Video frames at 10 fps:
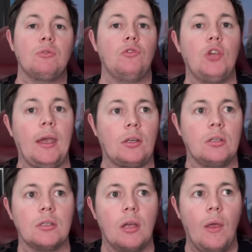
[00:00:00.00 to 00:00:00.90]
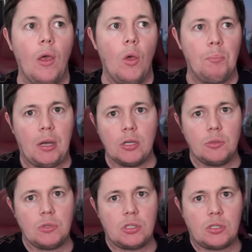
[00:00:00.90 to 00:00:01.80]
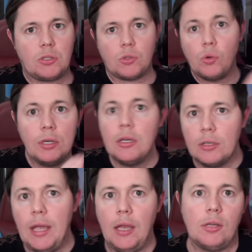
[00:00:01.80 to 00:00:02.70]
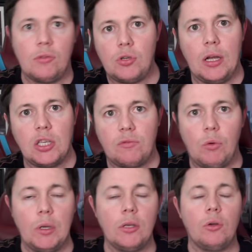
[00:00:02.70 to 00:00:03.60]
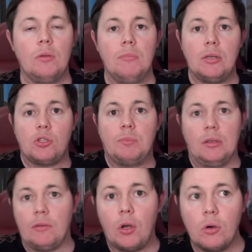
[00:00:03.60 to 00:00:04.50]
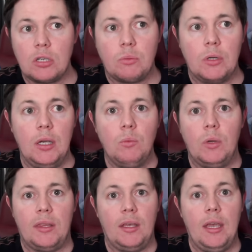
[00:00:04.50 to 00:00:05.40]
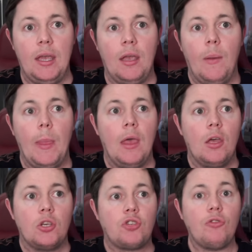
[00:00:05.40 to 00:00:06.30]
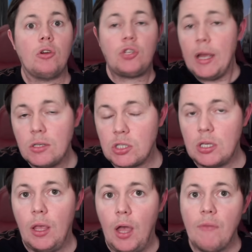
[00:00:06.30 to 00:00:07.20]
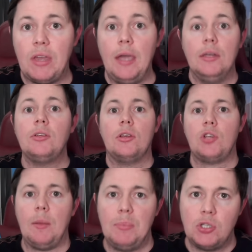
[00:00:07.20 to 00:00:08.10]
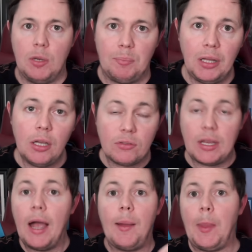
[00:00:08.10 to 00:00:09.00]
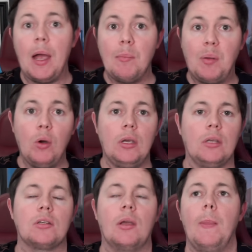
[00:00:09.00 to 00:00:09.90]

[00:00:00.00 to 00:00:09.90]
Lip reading: rejected because it was so near the end of the transfer window, and Middlesbrough, of course, were in with a strong chance of getting into the Championship playoffs at that point.